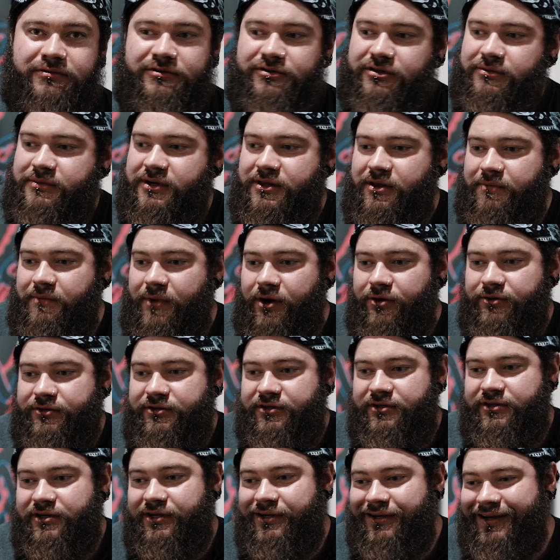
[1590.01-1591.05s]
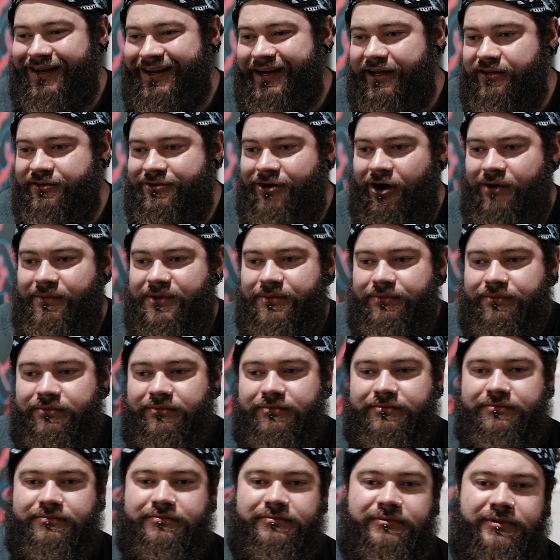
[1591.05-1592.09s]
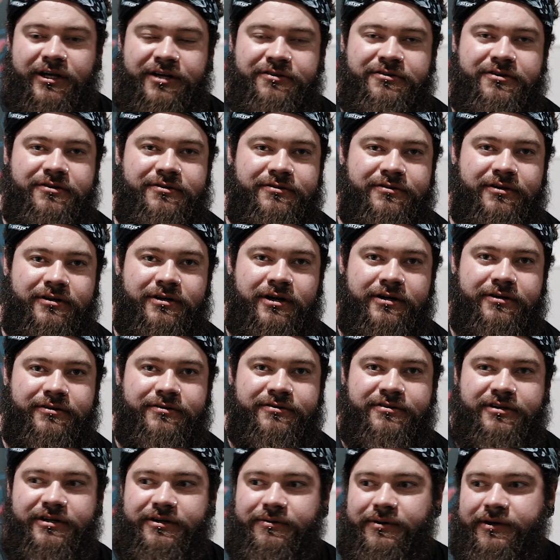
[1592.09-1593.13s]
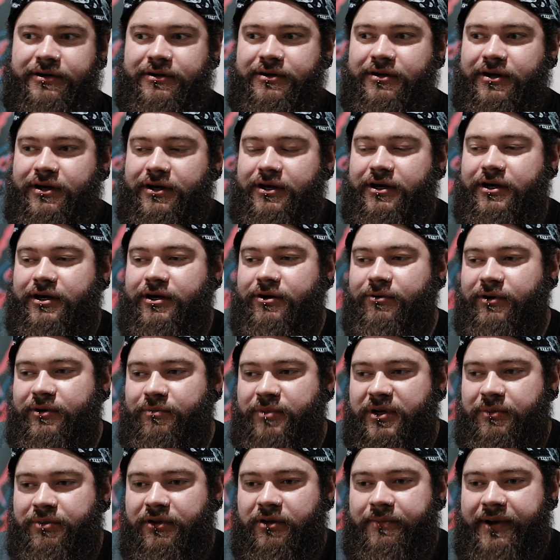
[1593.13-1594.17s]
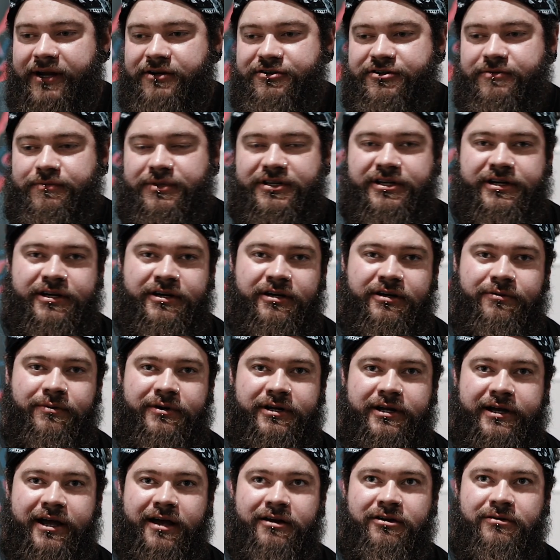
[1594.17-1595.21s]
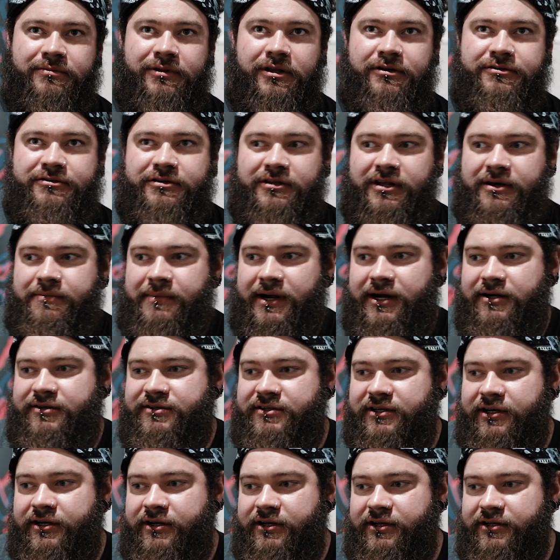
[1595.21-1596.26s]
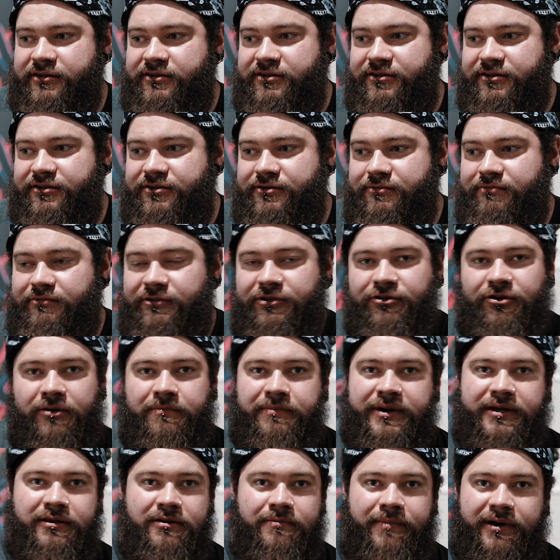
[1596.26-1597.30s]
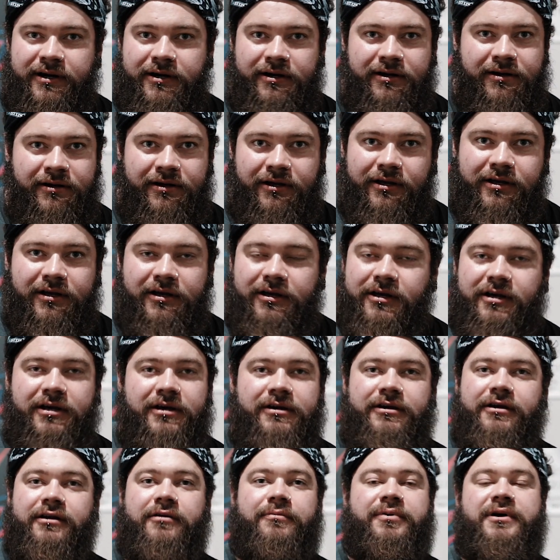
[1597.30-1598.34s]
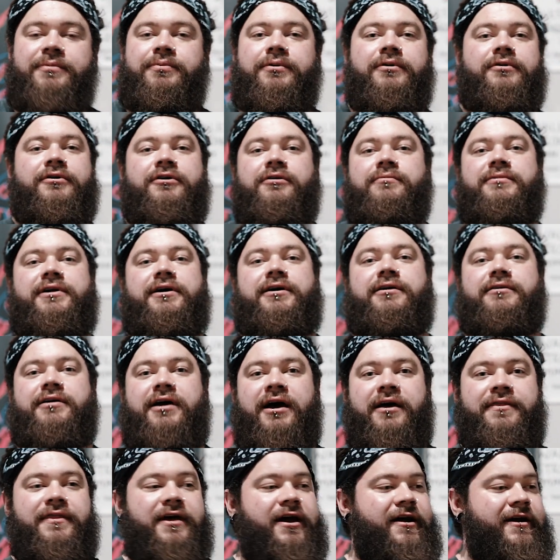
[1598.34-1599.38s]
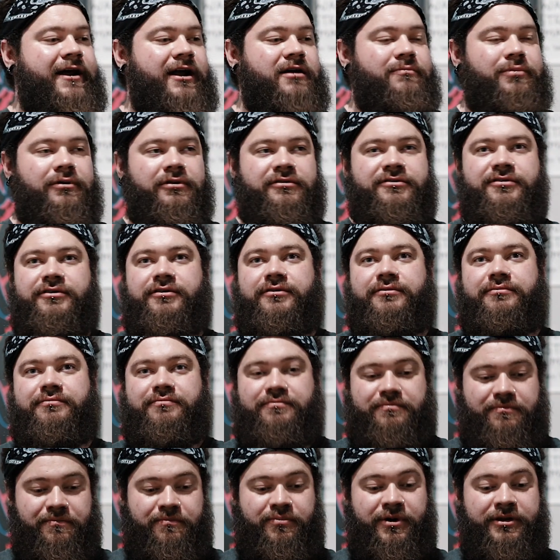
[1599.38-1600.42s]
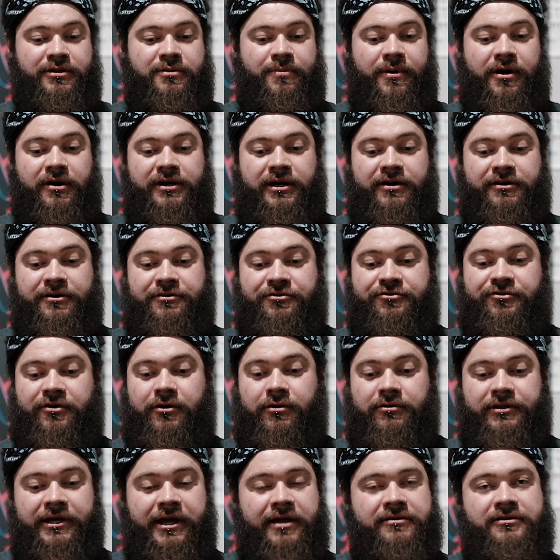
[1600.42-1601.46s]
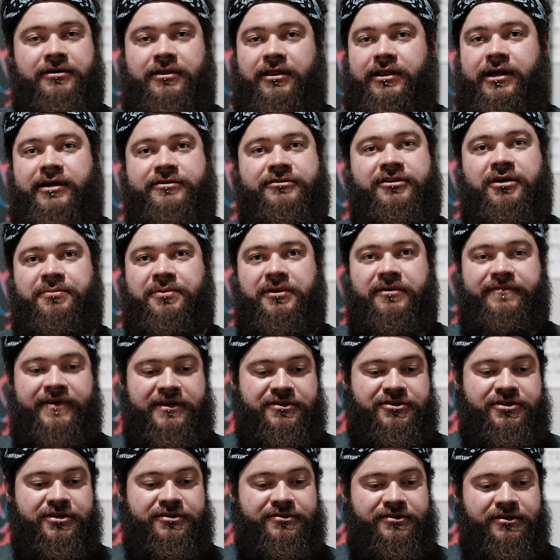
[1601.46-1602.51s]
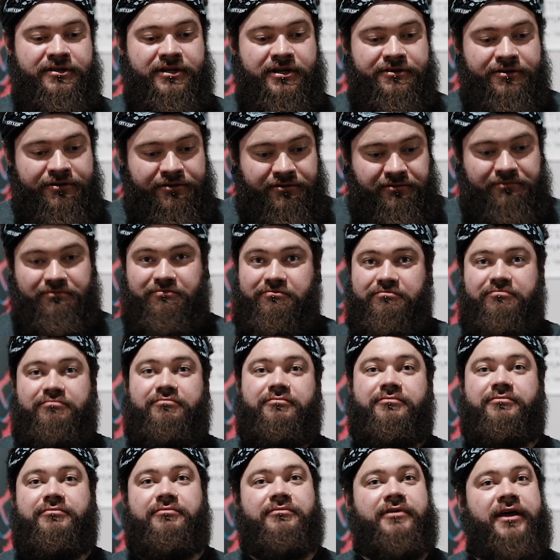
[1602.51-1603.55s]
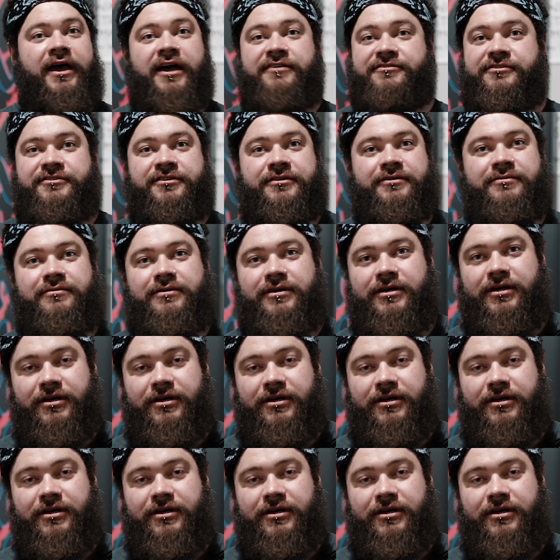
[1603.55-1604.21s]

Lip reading: some of the most, I guess, common issues that I do see when people are benching, particularly when they're getting up close to their max, is dumping the bar. You know, people will come down and they're able to bring the bar down controlled to get to the last couple of inches, and they're just hesitant.